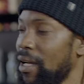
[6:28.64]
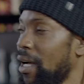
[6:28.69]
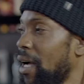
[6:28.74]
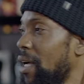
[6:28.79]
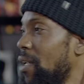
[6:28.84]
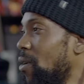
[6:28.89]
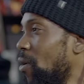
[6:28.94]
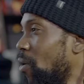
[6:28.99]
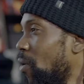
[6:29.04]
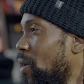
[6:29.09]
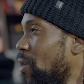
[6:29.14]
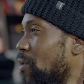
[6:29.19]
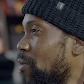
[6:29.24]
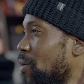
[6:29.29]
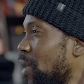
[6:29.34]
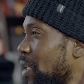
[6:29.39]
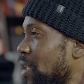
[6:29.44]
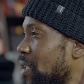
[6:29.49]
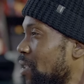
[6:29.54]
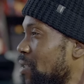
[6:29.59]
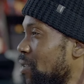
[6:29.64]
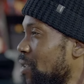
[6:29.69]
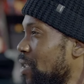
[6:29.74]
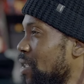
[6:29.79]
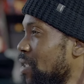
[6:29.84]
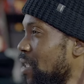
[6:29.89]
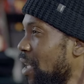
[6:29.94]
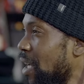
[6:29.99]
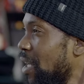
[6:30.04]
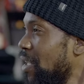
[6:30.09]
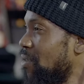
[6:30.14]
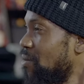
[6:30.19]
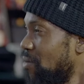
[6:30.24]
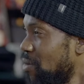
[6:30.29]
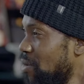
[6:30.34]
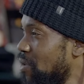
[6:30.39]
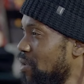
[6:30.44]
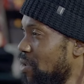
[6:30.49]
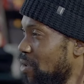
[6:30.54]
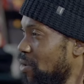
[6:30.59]
I know one of my kids who decide
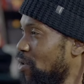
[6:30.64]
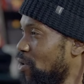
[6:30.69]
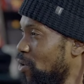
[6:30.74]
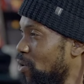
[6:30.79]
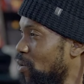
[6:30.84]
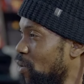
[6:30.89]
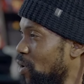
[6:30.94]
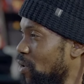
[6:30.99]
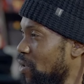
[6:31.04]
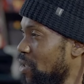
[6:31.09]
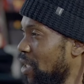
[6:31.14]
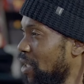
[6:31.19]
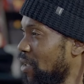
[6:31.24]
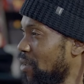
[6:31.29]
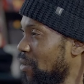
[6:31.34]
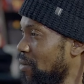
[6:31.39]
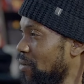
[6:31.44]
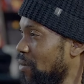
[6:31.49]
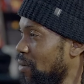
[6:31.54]
to do music,